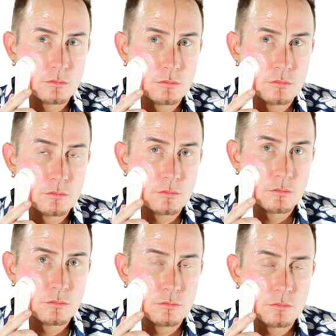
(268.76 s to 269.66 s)

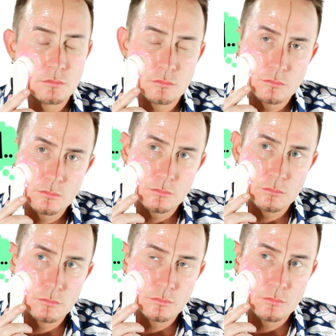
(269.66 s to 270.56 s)

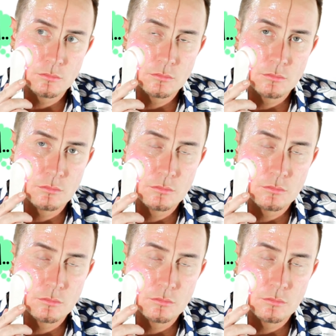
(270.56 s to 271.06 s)
[no speech]